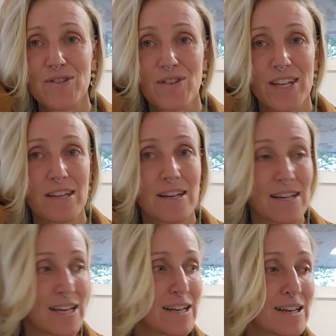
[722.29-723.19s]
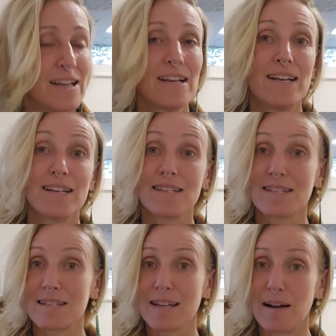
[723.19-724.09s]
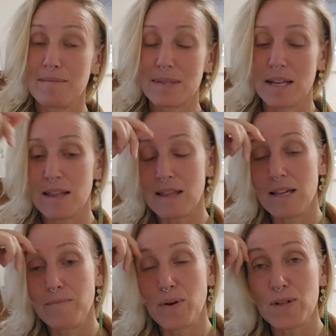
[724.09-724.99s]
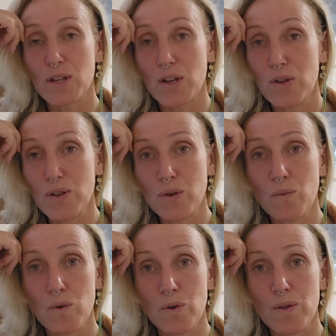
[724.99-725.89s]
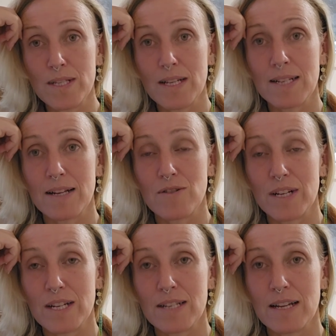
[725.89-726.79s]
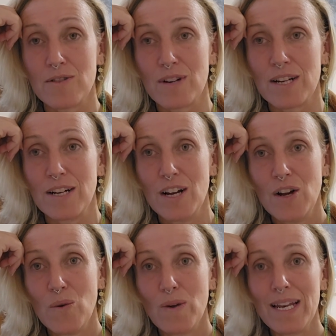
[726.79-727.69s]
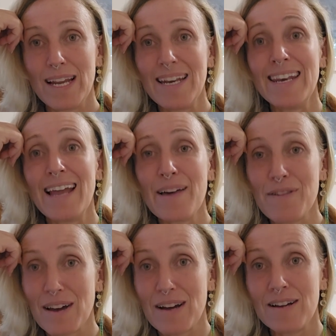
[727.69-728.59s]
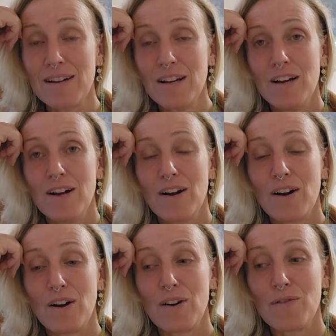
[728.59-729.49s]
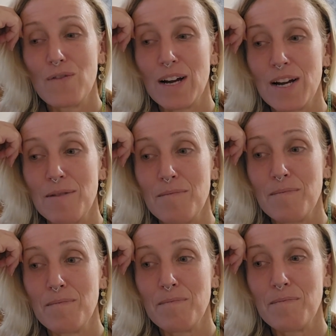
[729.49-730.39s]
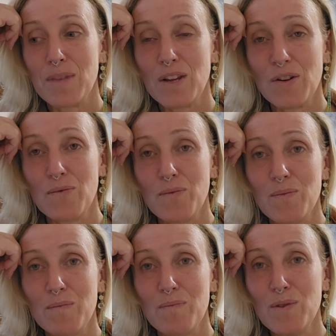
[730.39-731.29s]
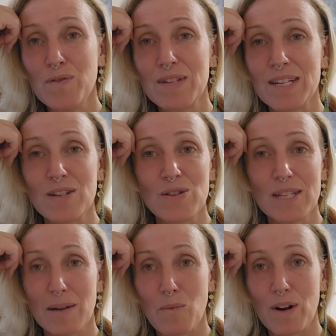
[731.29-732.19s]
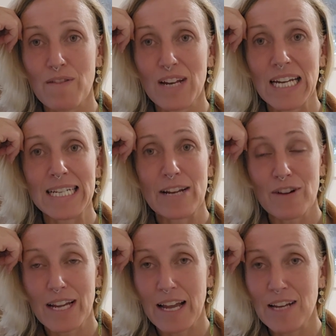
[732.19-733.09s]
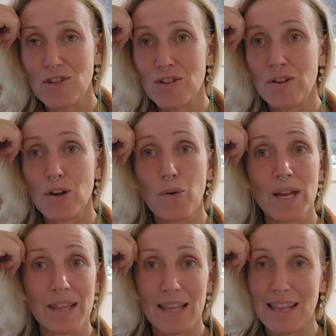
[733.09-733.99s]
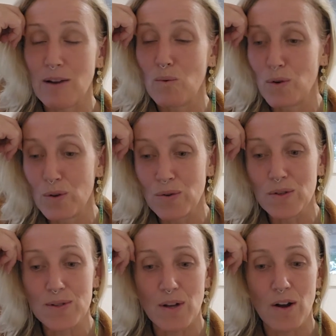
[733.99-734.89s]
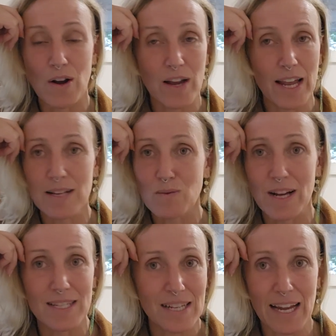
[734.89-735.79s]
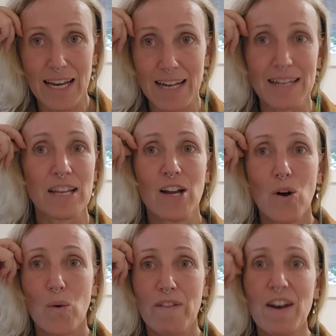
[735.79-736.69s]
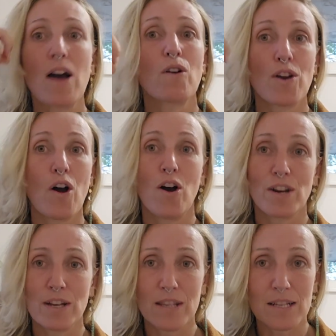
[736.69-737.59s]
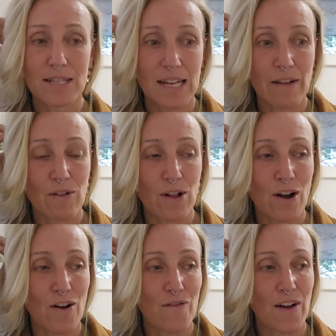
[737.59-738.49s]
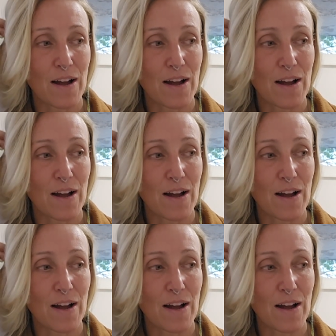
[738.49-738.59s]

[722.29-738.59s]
So here comes in the persecution wounds, etc., when another of moves into somewhat of an interrogation, knowing that their wounds are XYZ, and we've now got to honor this level of